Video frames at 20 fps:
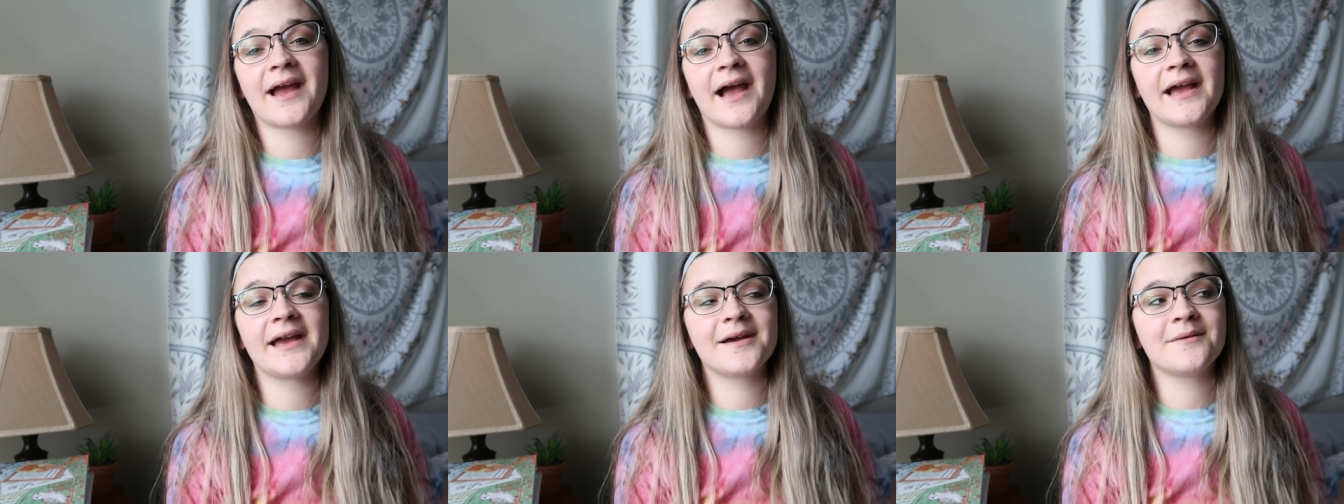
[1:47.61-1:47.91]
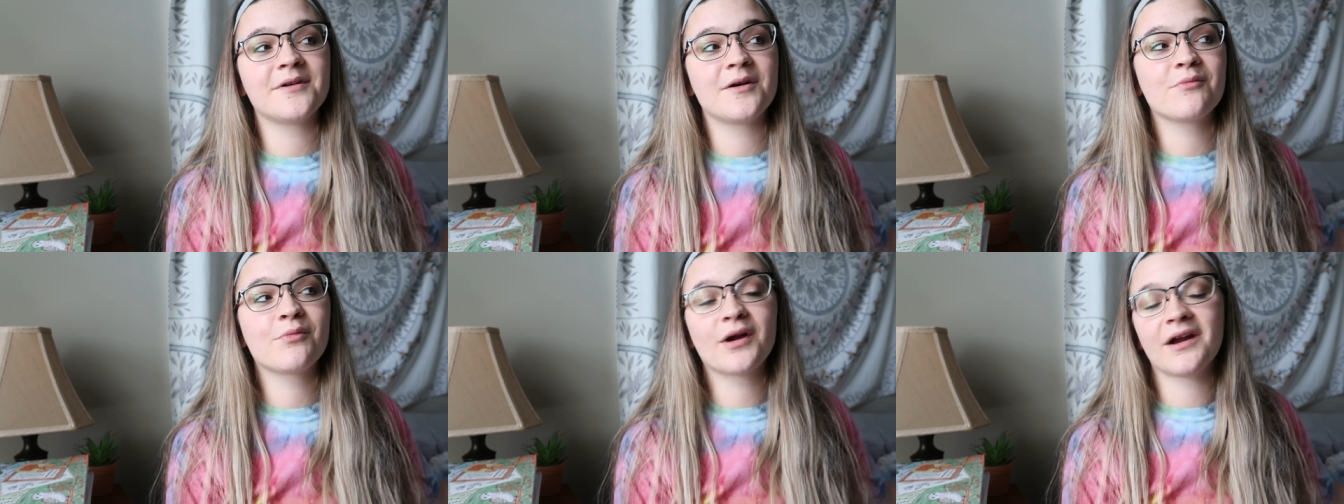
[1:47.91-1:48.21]
I
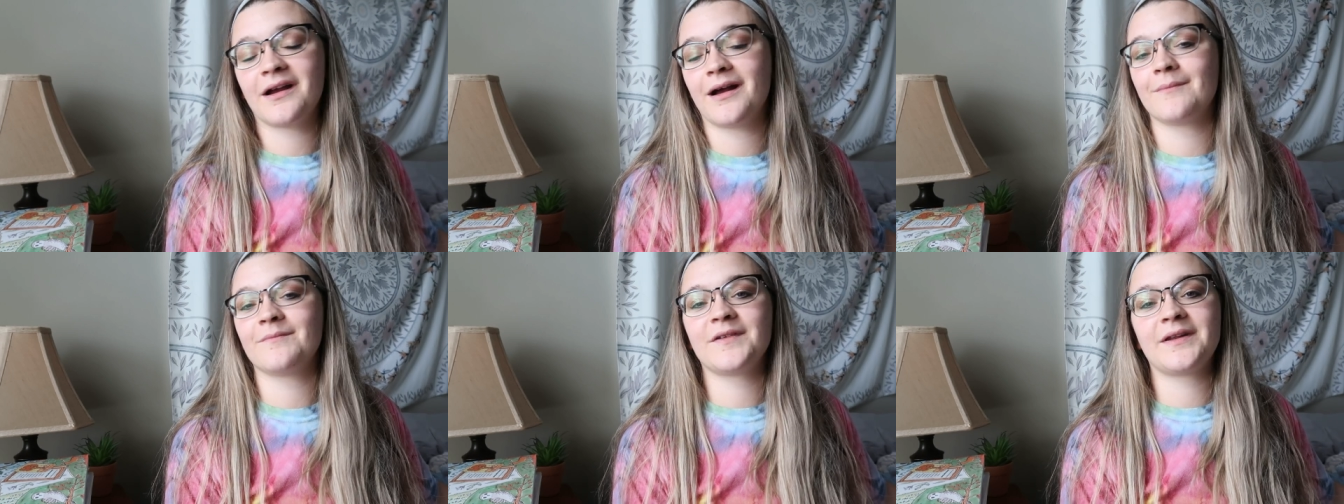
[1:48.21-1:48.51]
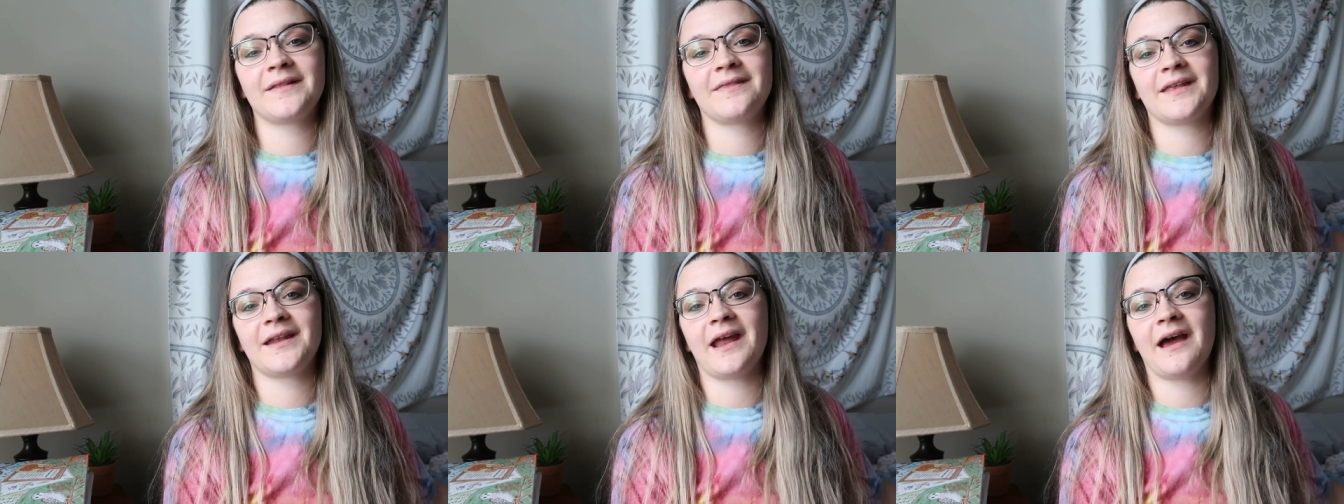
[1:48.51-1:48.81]
am more
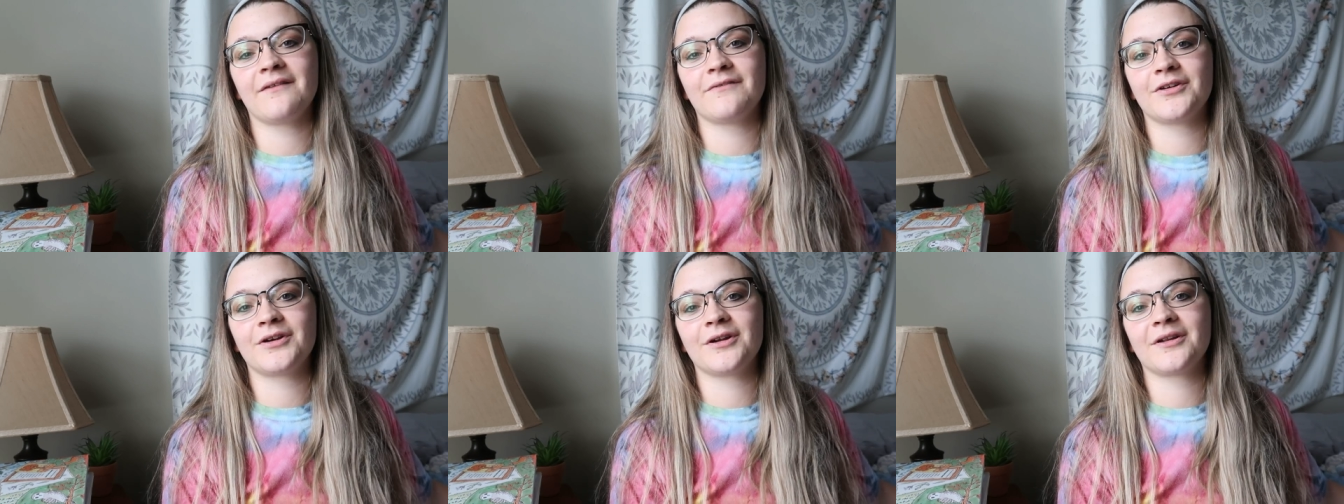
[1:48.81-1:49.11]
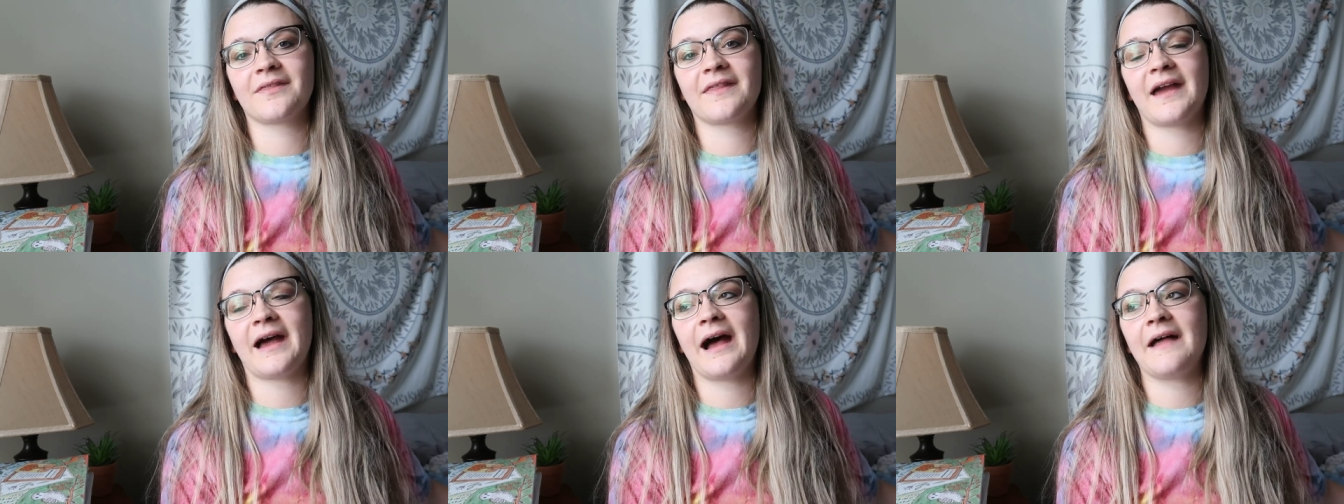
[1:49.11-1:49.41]
confident than
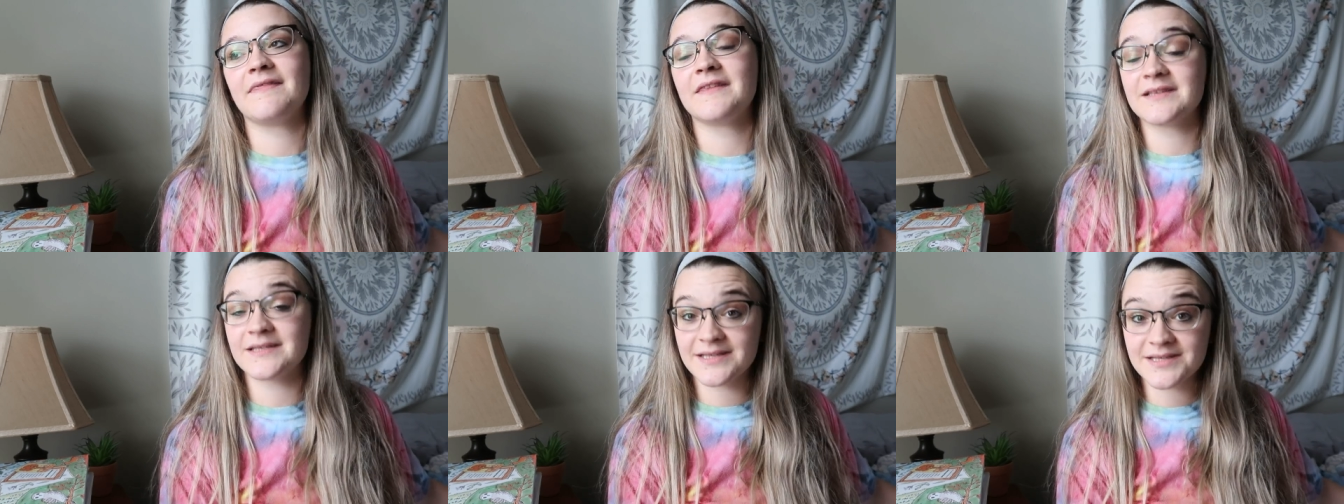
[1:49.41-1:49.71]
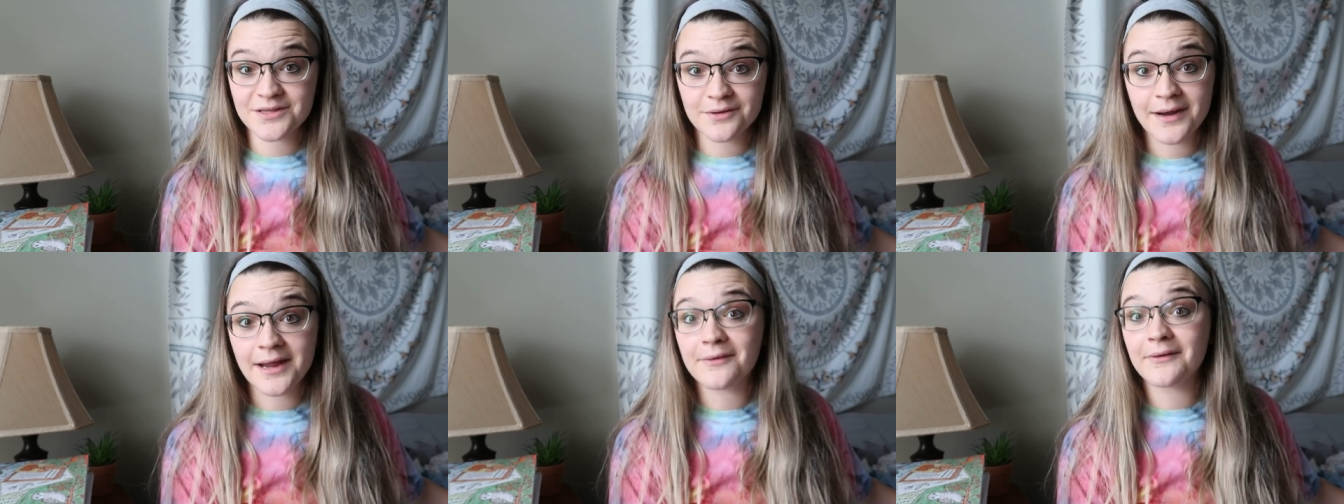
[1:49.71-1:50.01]
ever that this
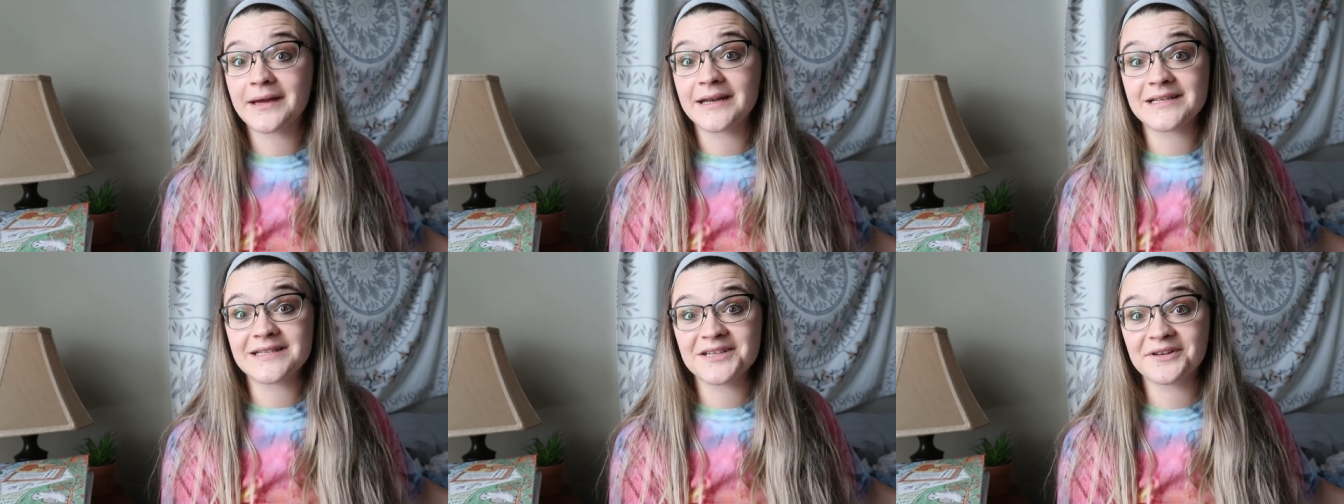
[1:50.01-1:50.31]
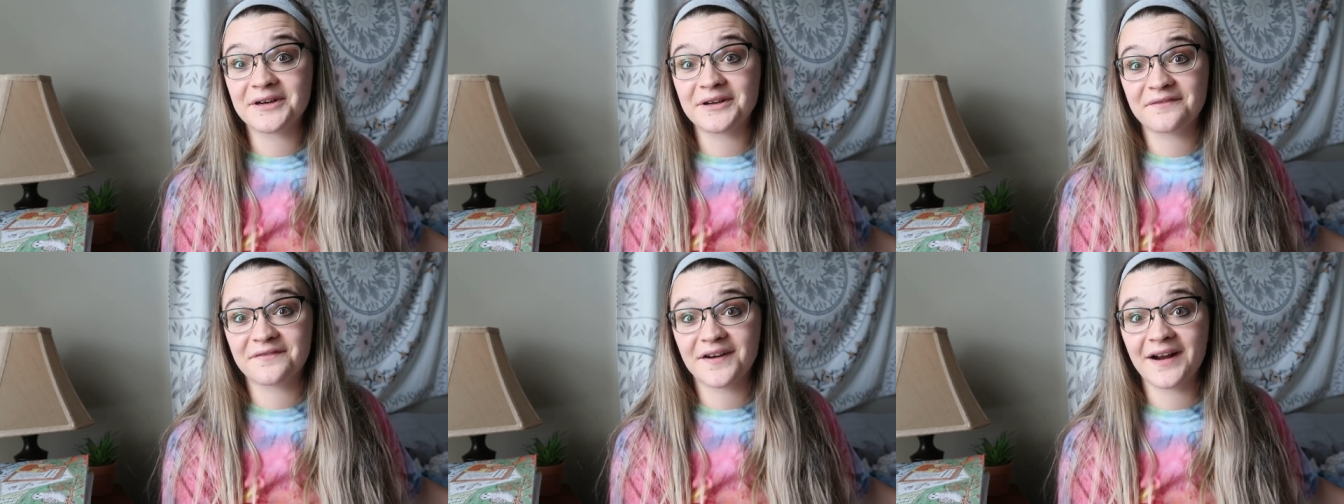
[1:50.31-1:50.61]
is the right way to
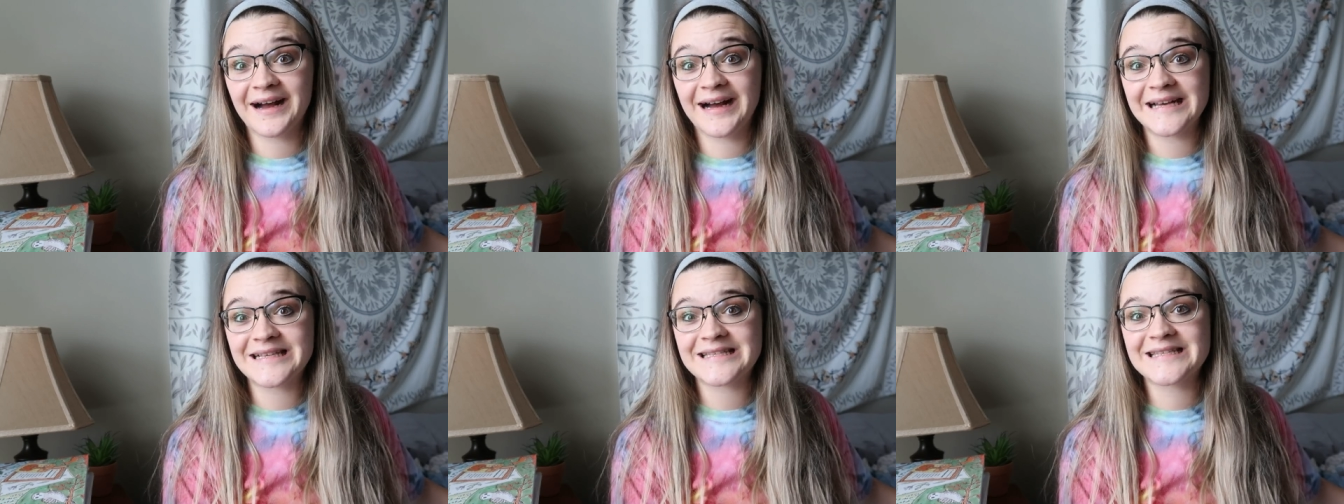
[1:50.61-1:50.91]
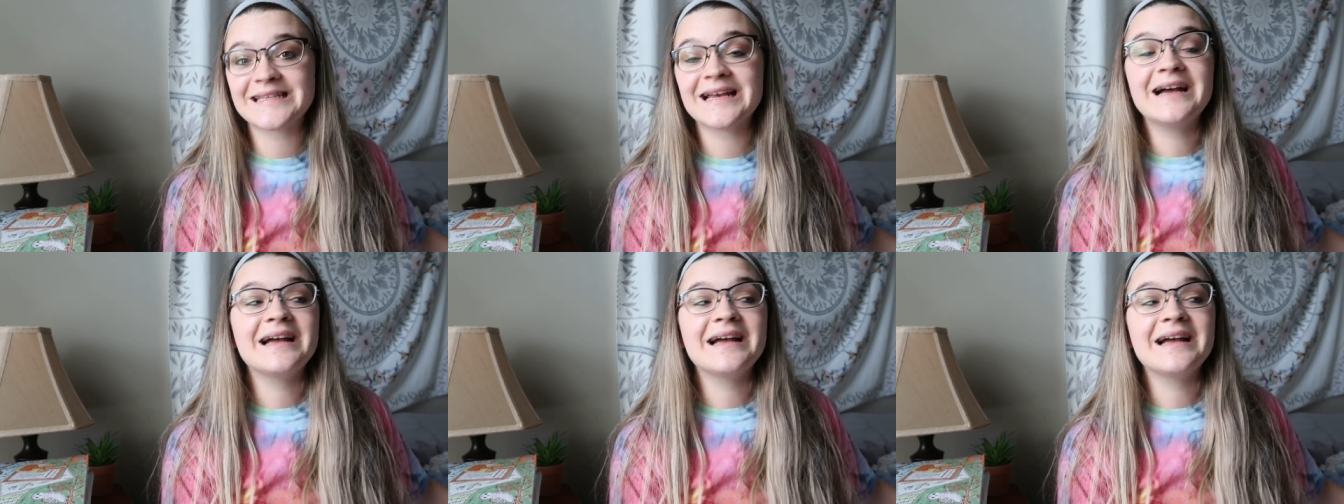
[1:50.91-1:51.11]
do it for us.